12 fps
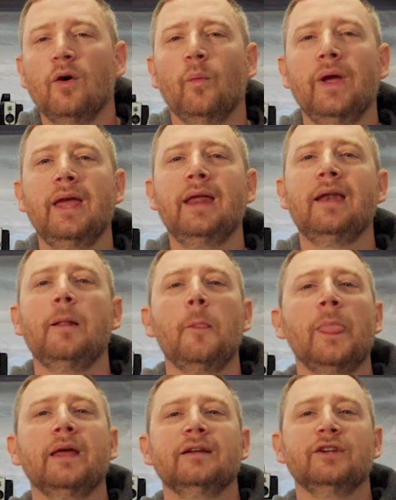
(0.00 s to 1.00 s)
when
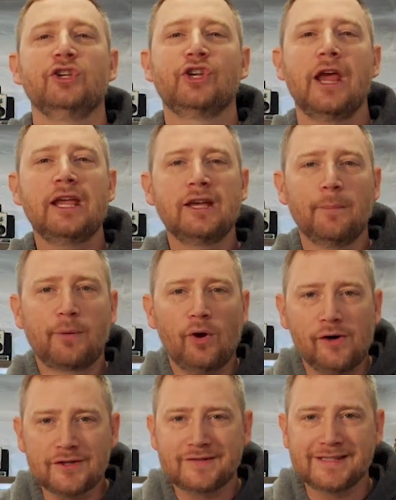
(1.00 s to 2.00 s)
Jacob
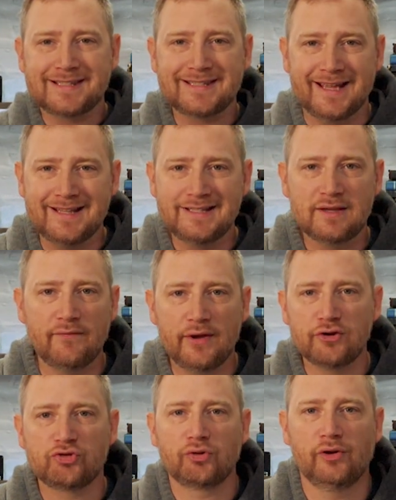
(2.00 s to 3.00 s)
calls the sons of
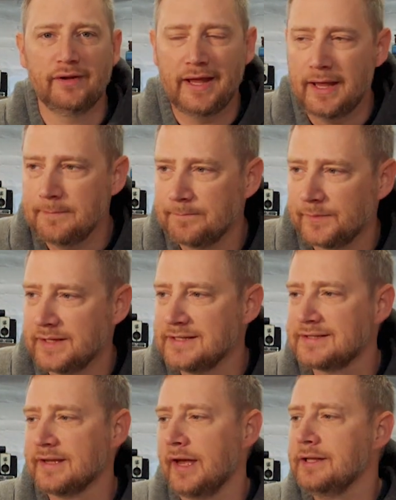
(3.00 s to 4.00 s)
Israel in,
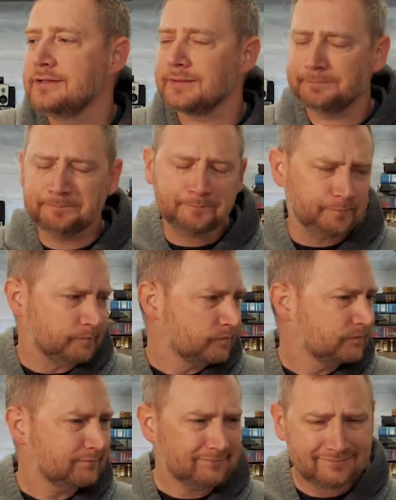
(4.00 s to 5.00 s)
his sons,
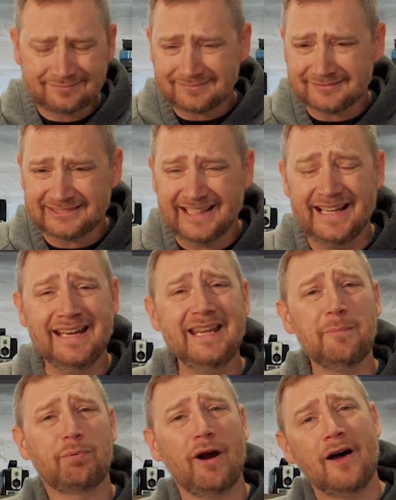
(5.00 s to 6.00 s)
and
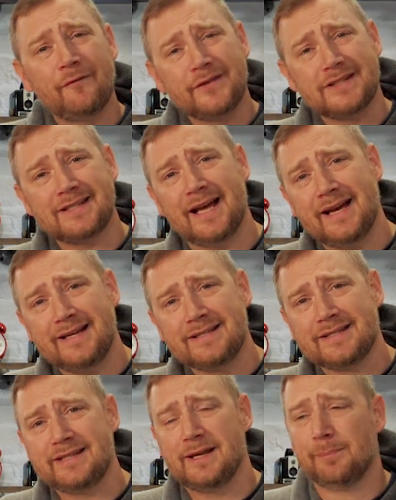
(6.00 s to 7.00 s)
he
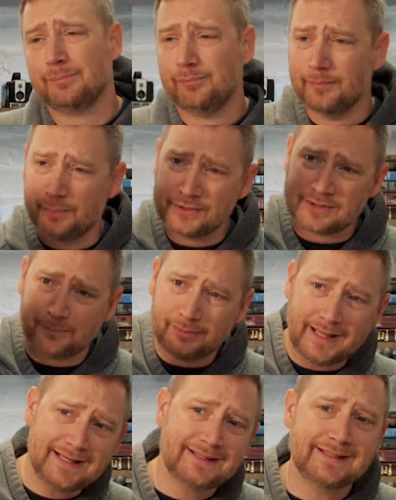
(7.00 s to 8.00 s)
prophesies, he puts a
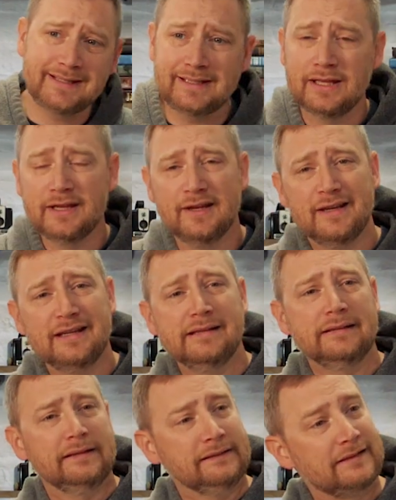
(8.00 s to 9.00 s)
blessing.
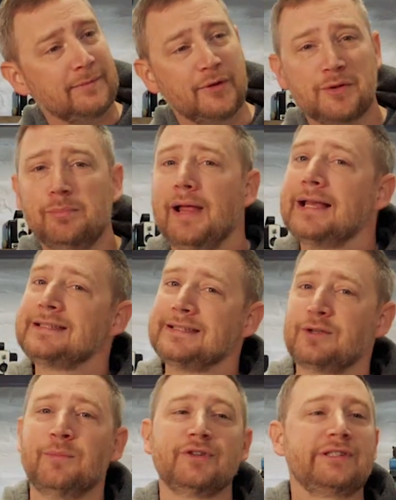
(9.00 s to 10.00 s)
Some of those
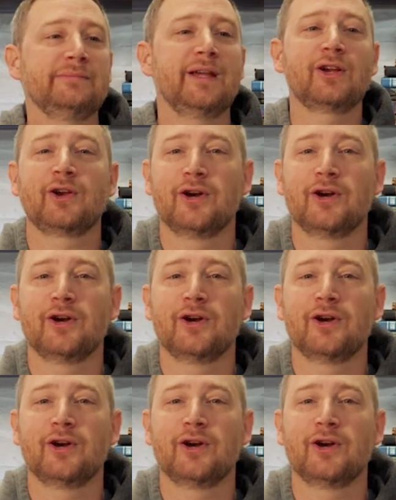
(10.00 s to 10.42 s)
blessings almost seem like